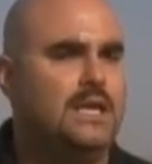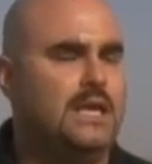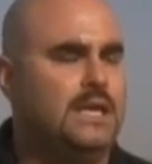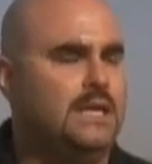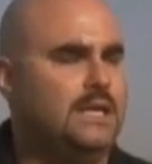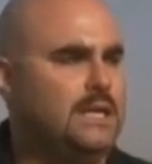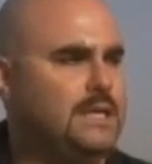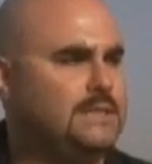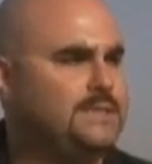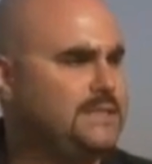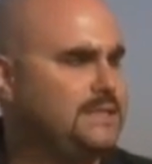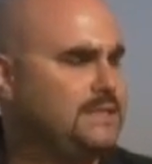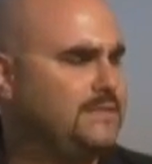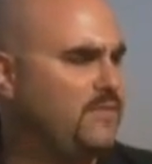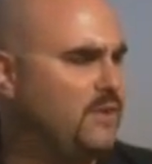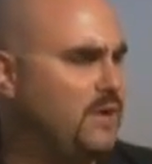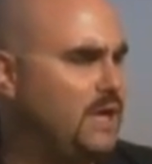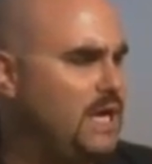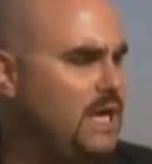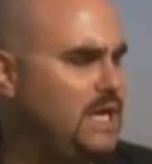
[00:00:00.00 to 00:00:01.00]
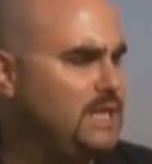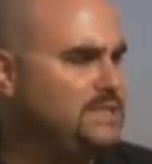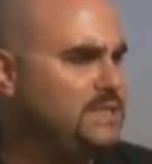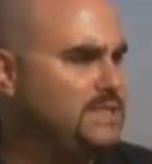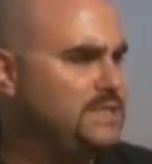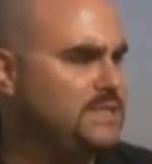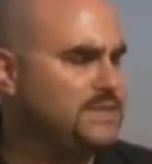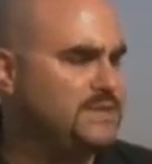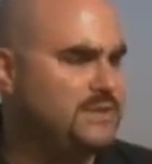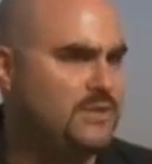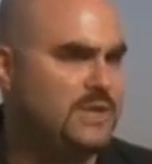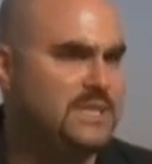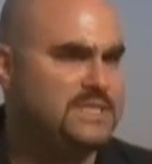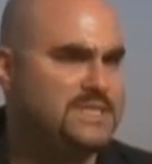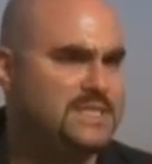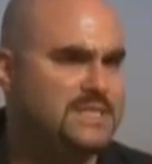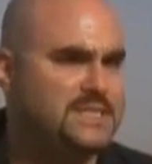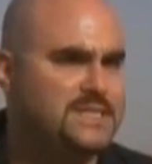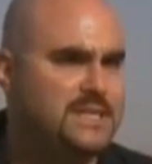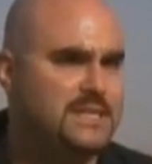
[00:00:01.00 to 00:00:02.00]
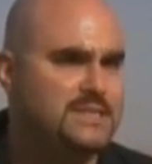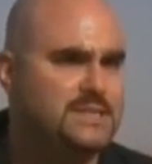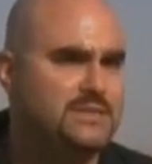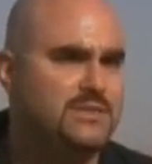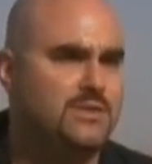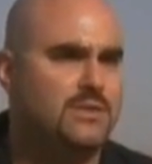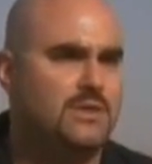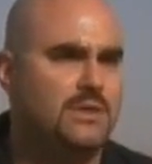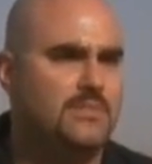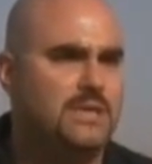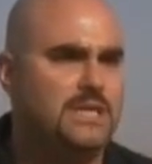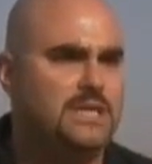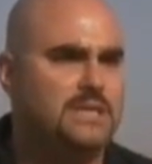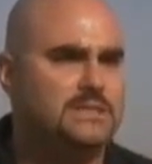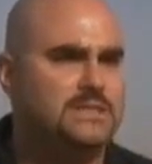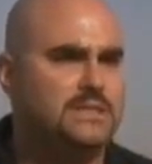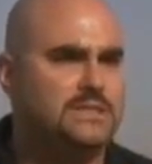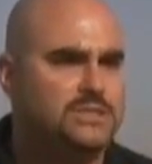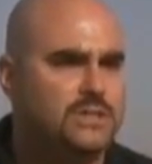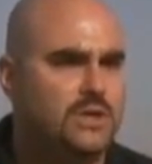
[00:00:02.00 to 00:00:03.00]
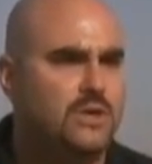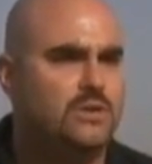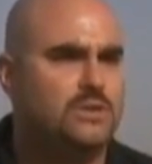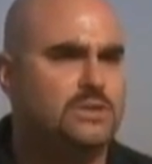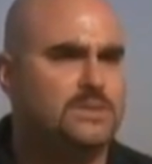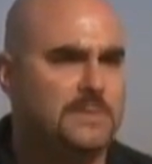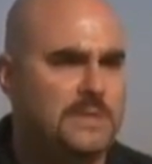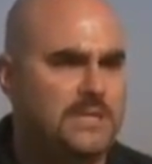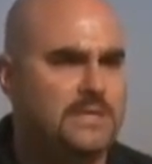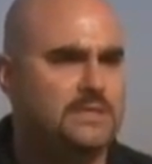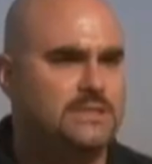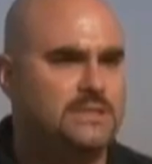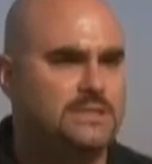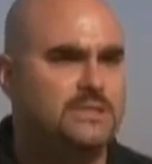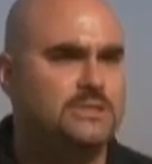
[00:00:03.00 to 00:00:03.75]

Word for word: And it's for us, it's a great success story because it shows because of